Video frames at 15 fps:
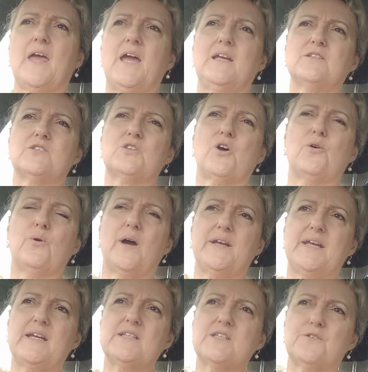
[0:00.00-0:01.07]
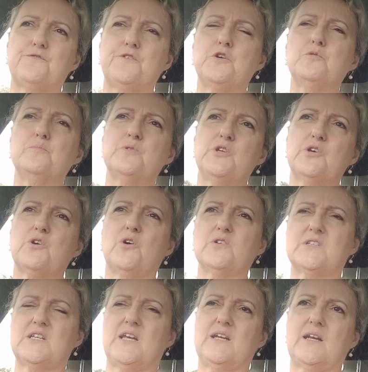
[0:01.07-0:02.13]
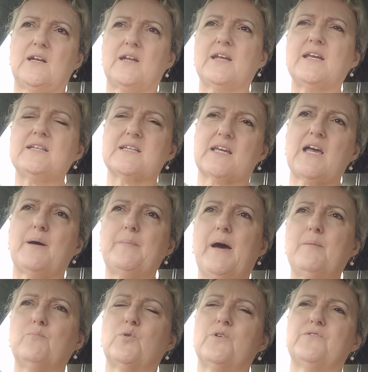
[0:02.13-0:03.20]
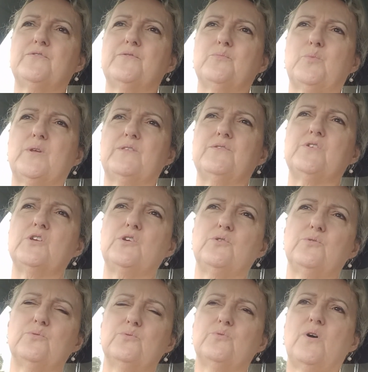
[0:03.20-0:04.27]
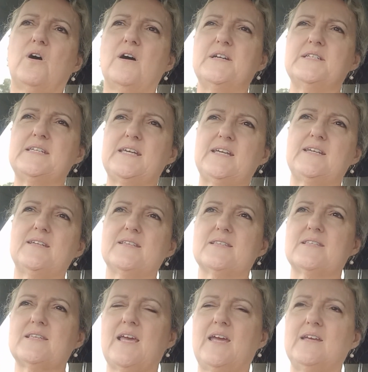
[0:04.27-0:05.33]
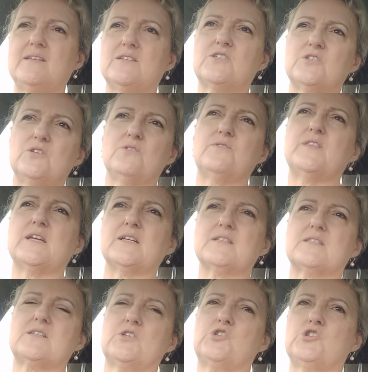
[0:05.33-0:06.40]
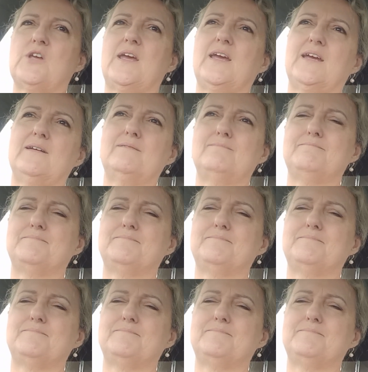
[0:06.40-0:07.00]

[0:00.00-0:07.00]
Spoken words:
And so I need to film new content, and I need to come up with new ideas and new things to share.